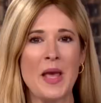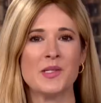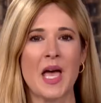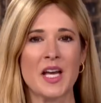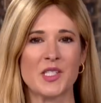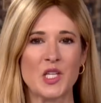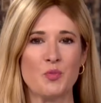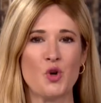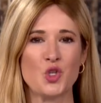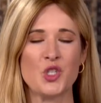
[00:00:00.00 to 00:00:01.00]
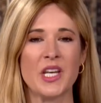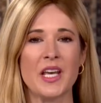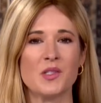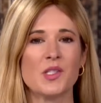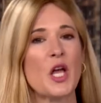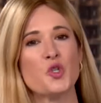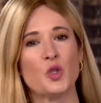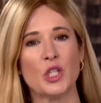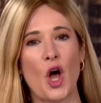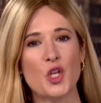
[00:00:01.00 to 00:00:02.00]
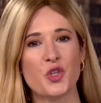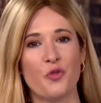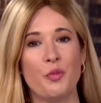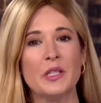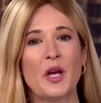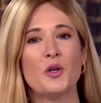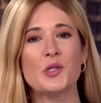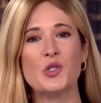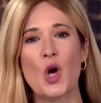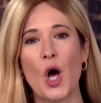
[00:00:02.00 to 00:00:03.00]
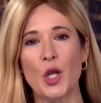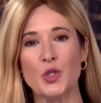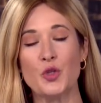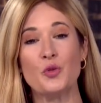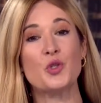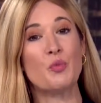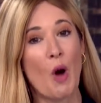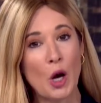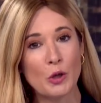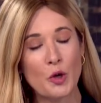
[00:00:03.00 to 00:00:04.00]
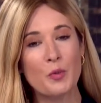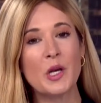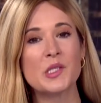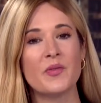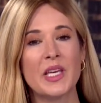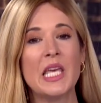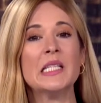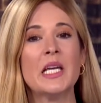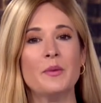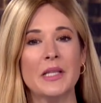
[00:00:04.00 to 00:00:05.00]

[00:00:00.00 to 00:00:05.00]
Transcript: SpaceX has pushed today's scheduled launch of Polaris Dawn to tomorrow because of a helium